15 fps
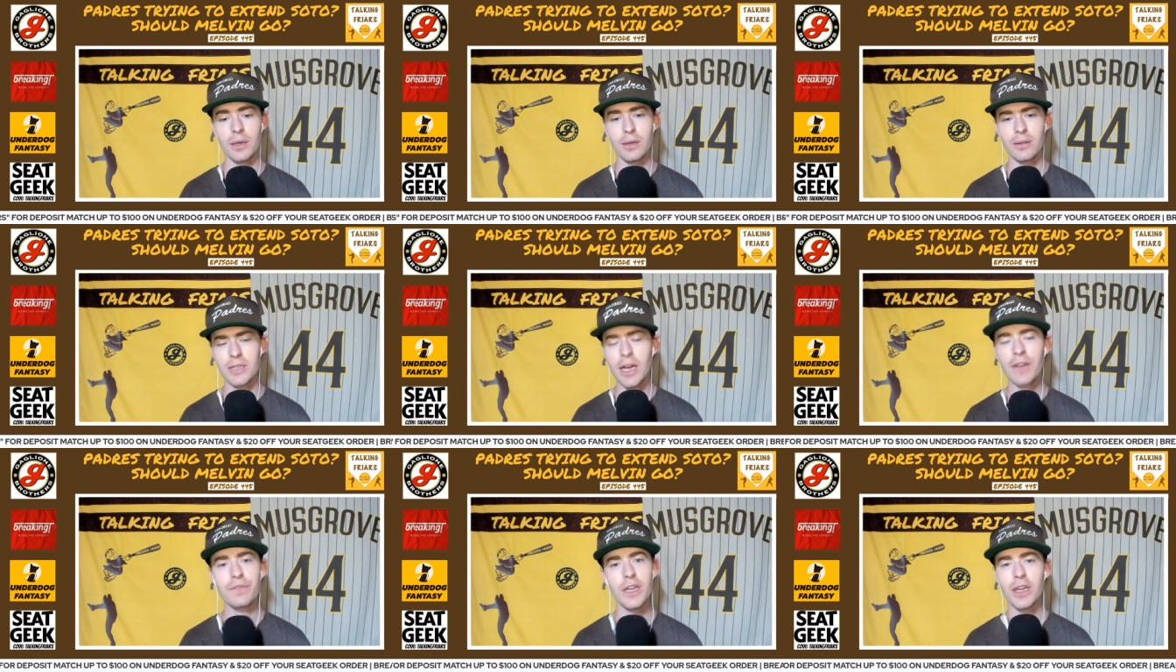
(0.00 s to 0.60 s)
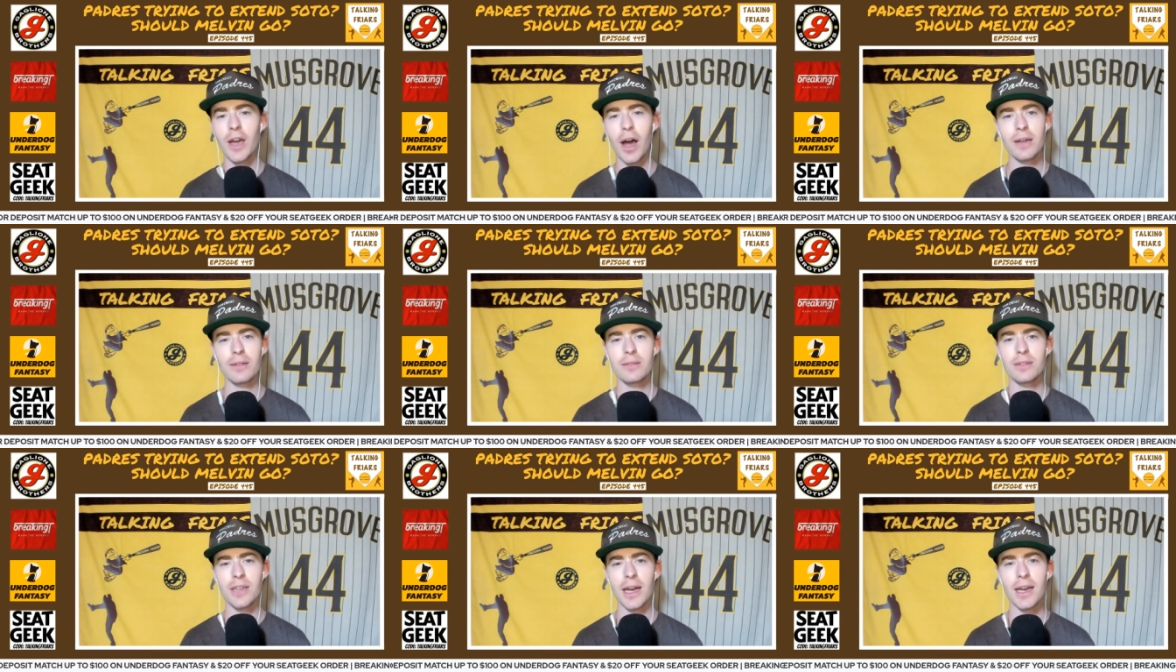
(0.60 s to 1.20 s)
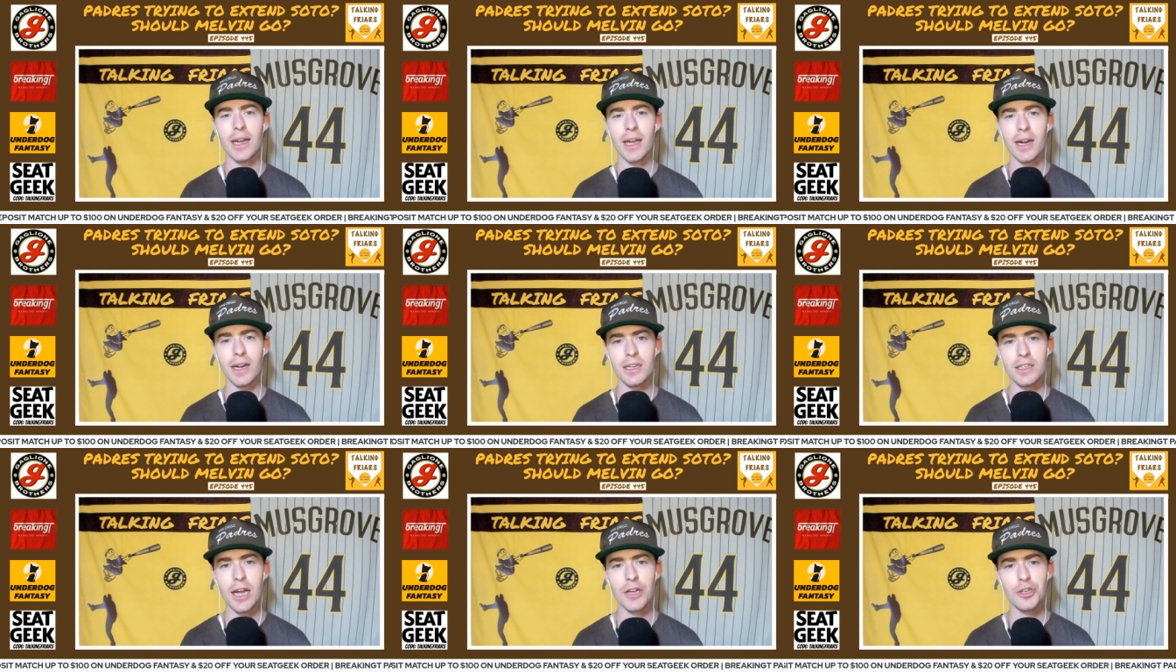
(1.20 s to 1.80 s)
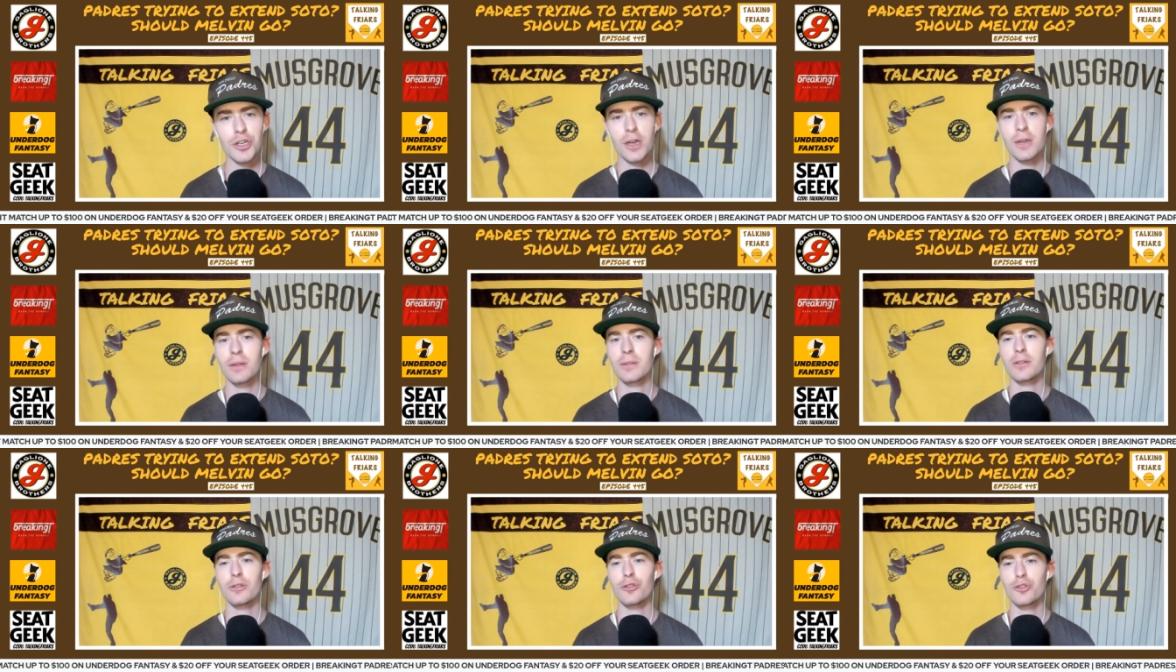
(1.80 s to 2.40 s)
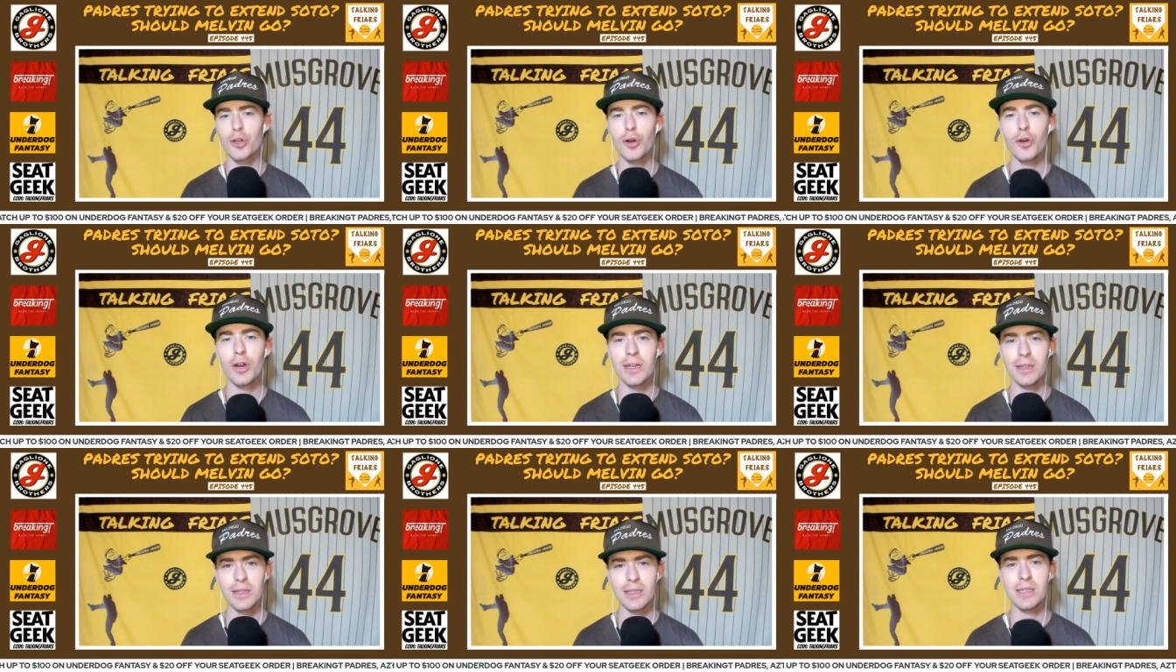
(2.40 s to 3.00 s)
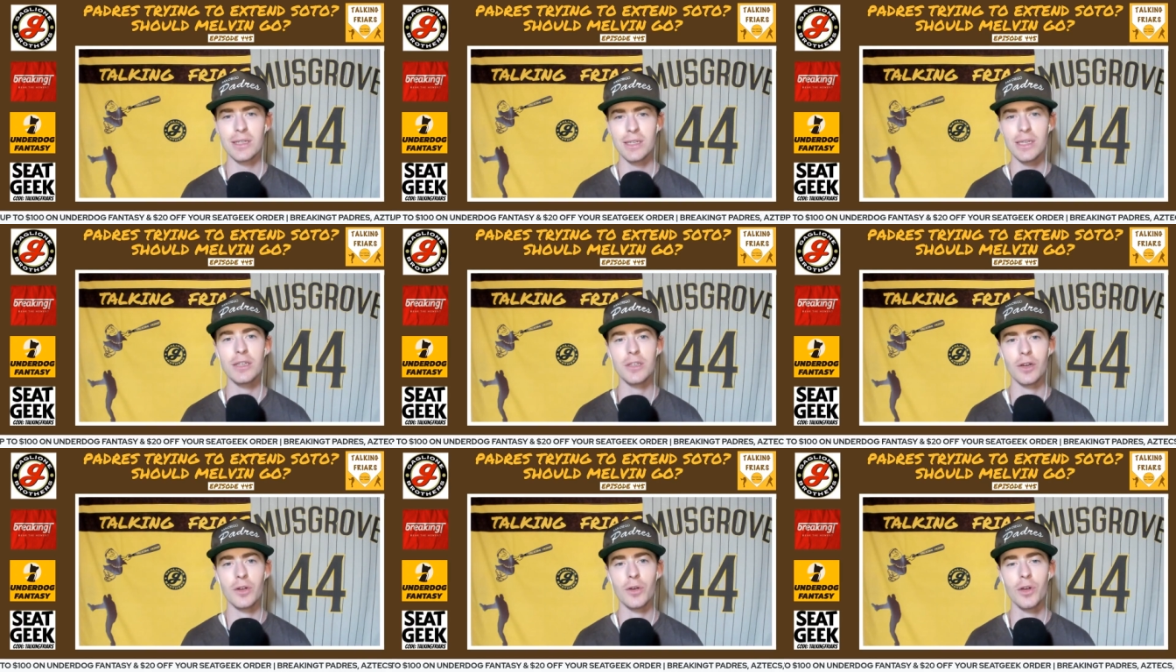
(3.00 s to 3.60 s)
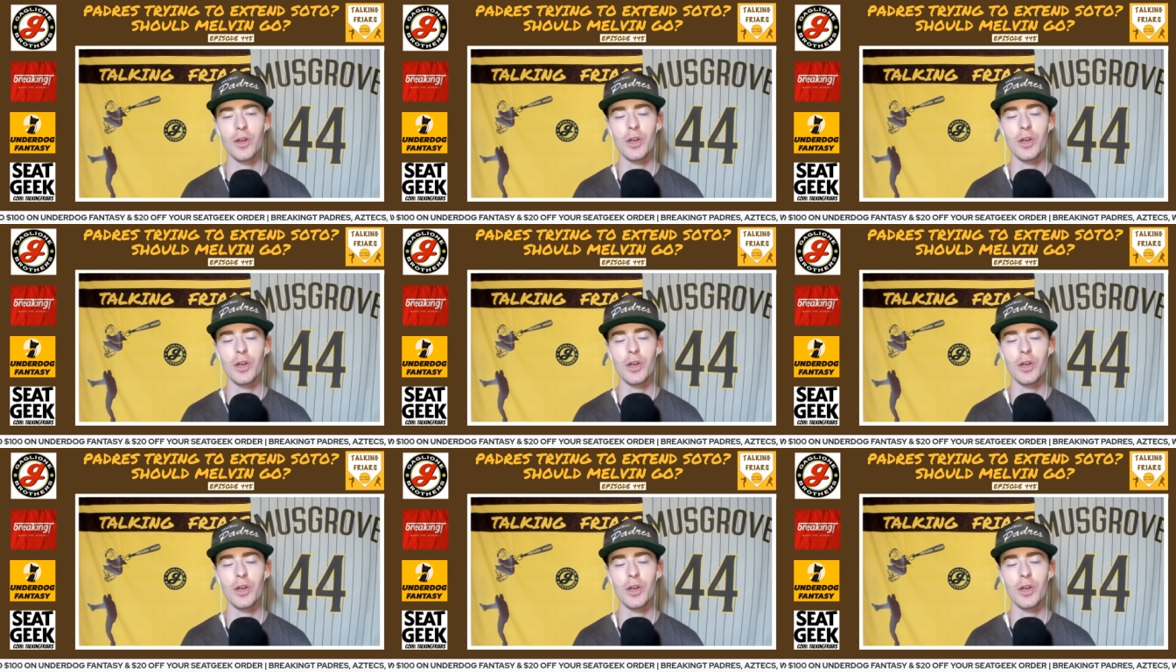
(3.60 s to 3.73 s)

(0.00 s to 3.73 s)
Definitely not signing an extension during this season